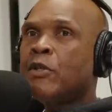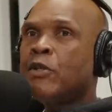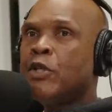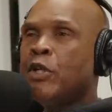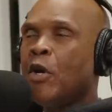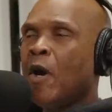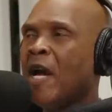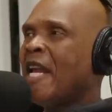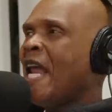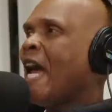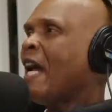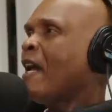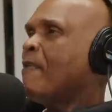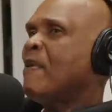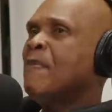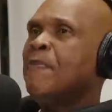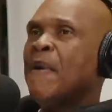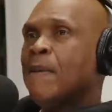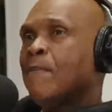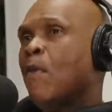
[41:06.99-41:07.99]
you know, and I could
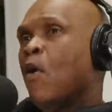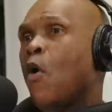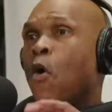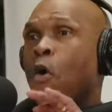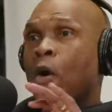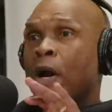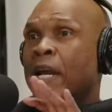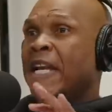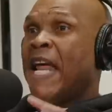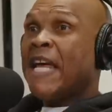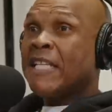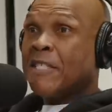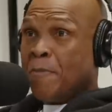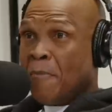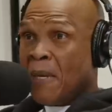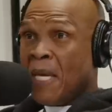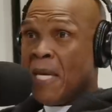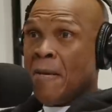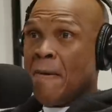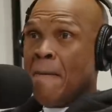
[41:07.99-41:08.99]
be big boy and that's
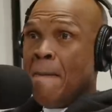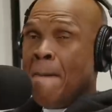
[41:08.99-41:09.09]
me.